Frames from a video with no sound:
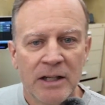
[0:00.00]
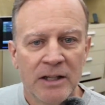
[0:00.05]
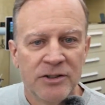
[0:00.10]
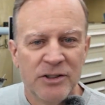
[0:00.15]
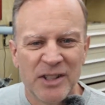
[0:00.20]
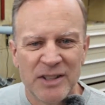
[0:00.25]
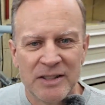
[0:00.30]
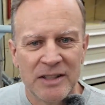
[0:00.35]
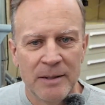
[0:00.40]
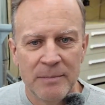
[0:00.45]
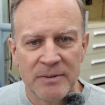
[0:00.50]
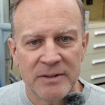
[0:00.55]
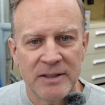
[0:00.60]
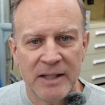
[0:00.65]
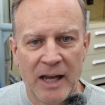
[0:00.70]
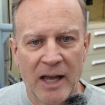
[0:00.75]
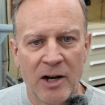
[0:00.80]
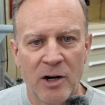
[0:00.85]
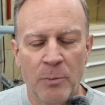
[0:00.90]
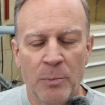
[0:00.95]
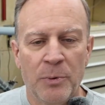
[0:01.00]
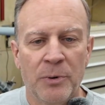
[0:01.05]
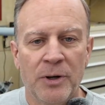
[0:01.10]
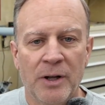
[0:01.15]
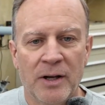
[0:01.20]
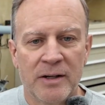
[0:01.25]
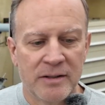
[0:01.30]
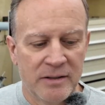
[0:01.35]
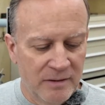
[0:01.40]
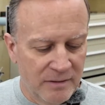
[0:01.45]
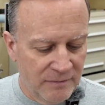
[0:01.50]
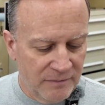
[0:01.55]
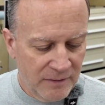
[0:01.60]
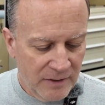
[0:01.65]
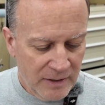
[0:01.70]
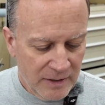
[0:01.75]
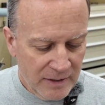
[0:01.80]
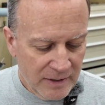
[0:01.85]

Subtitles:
Just seems counterproductive.